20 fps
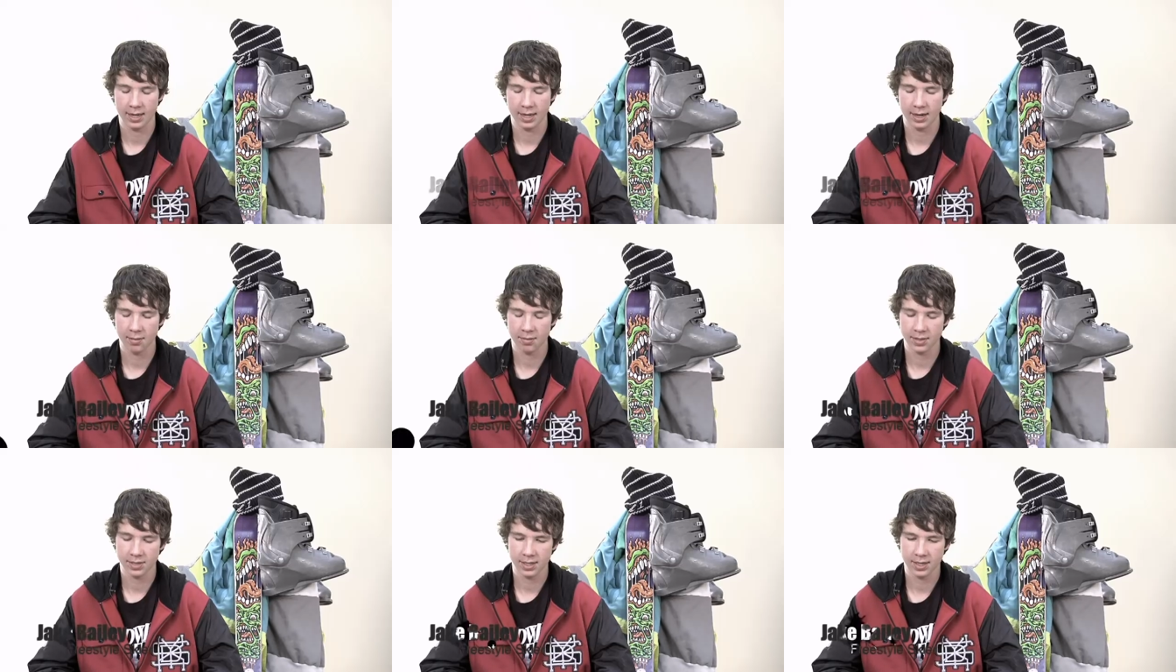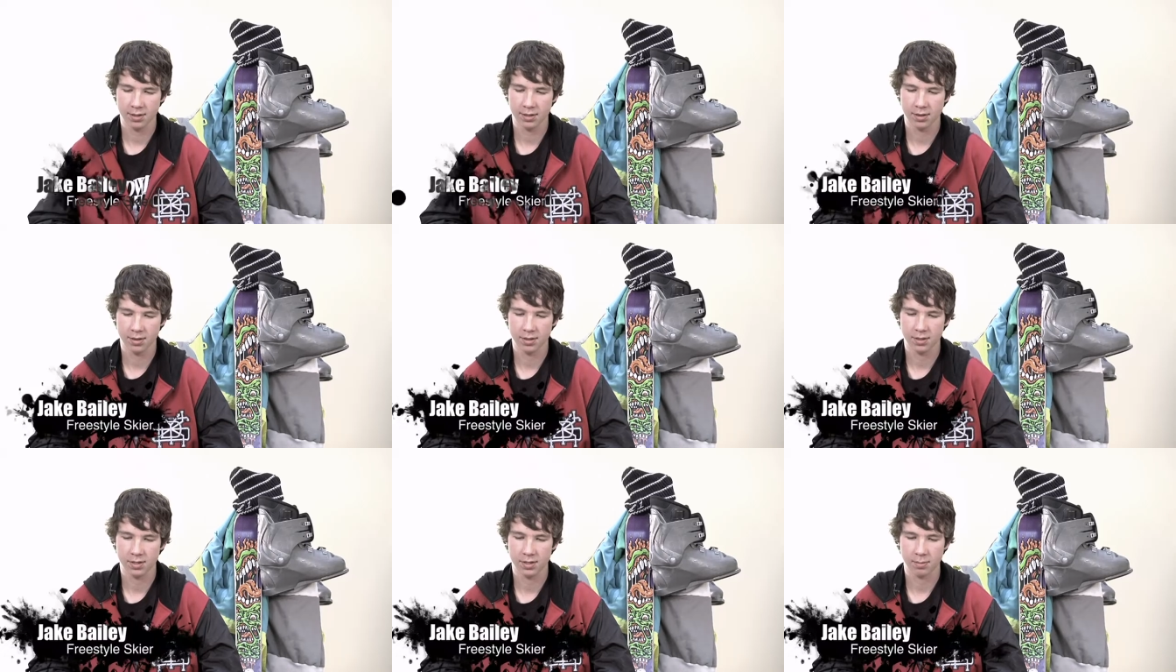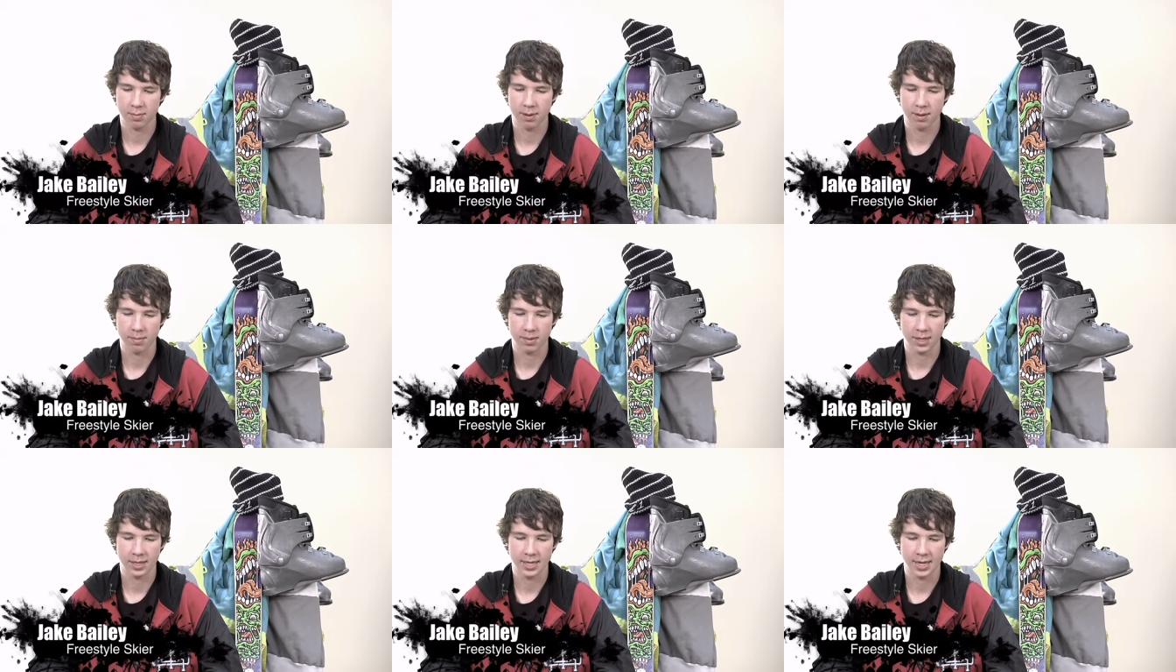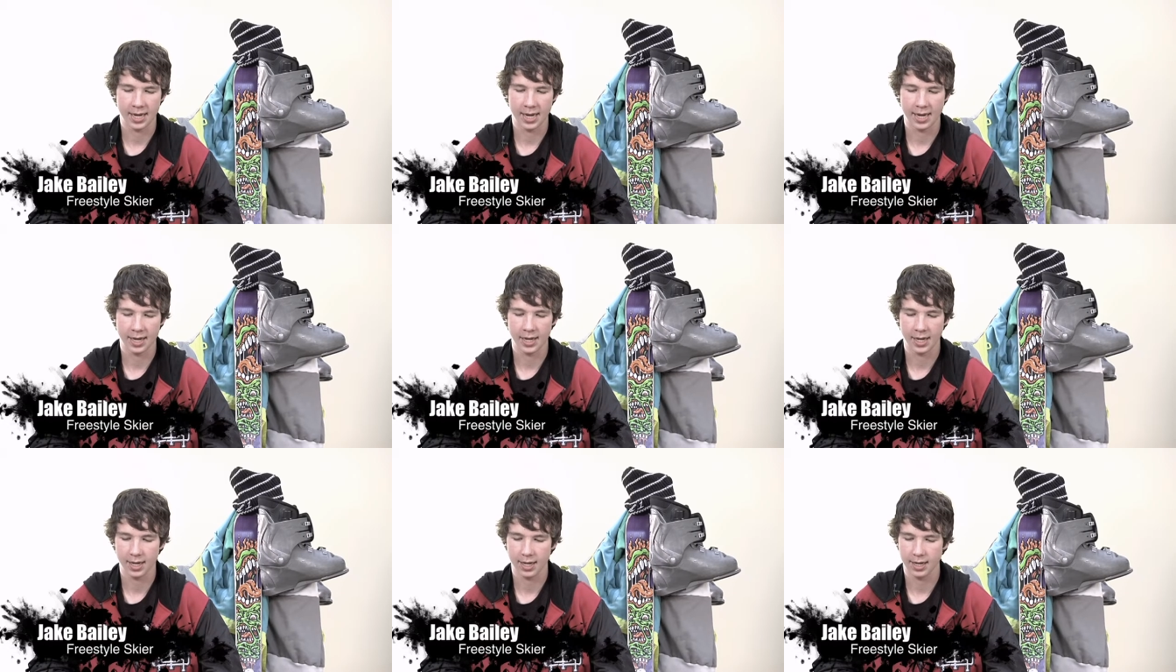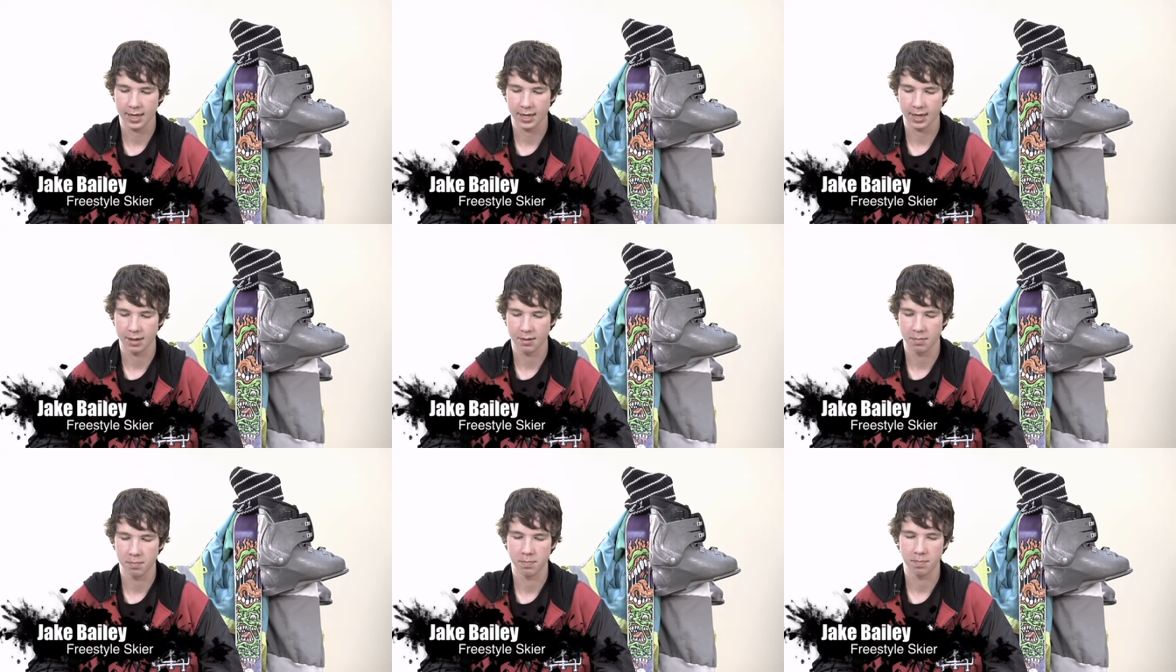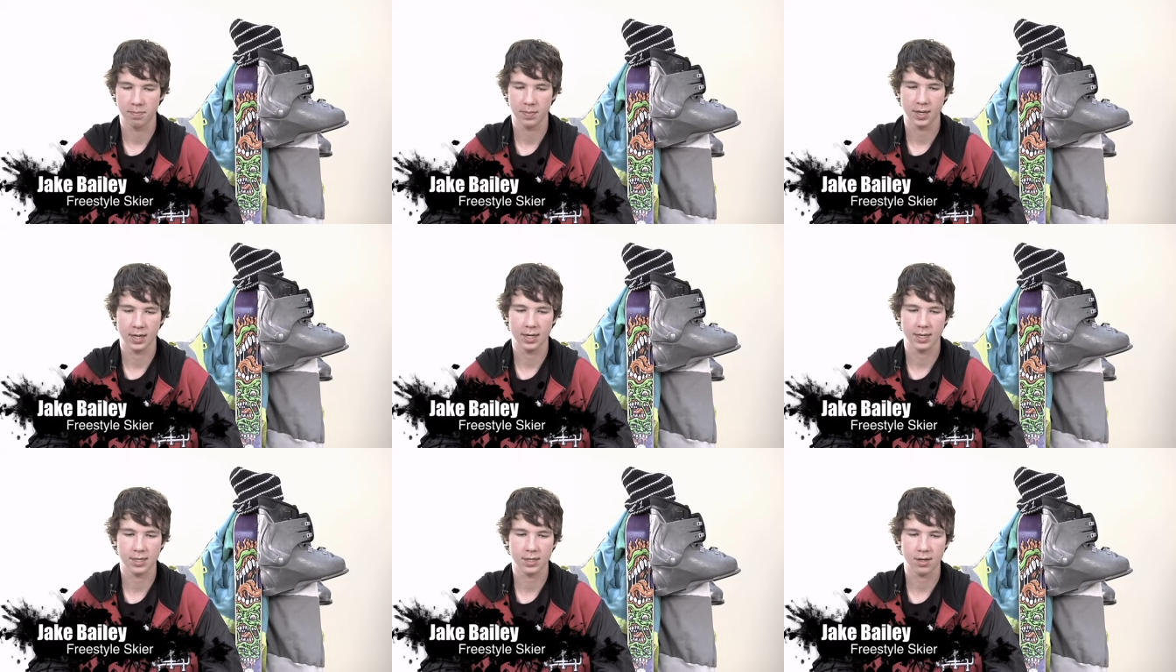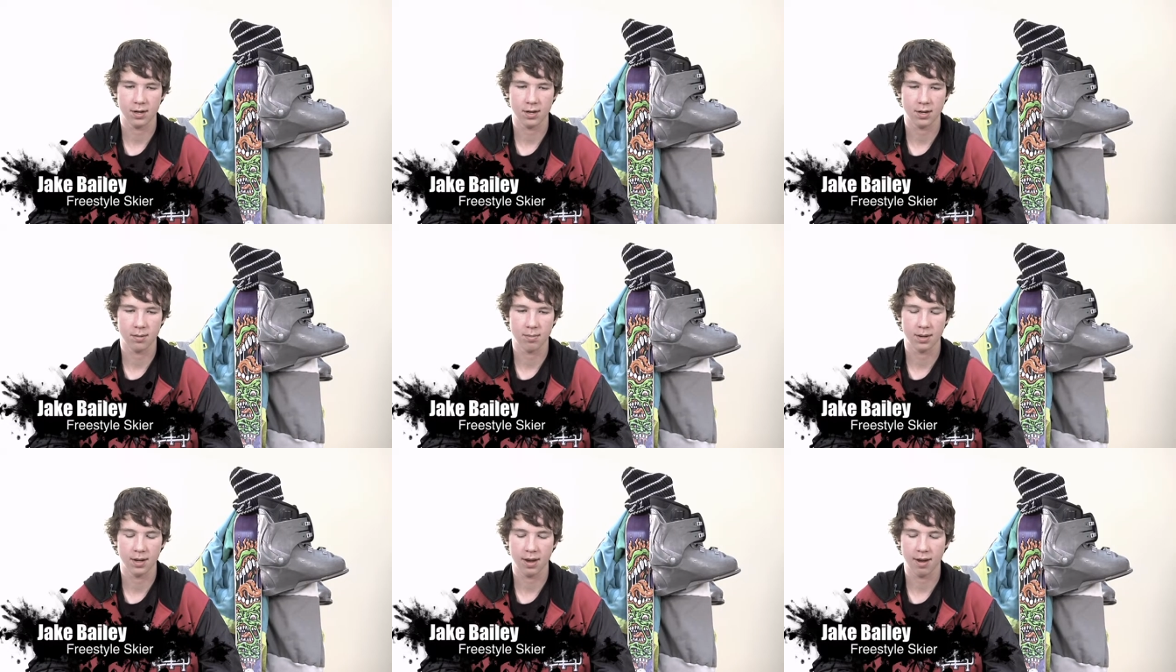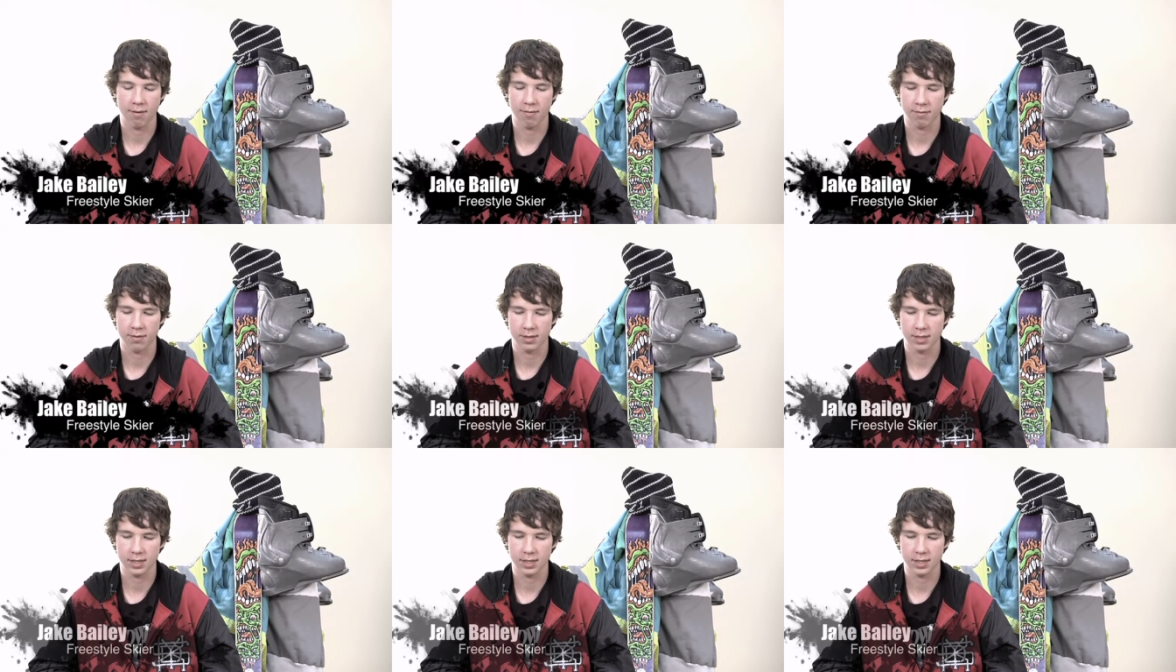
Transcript: I was introduced by my dad. Um, he started me off with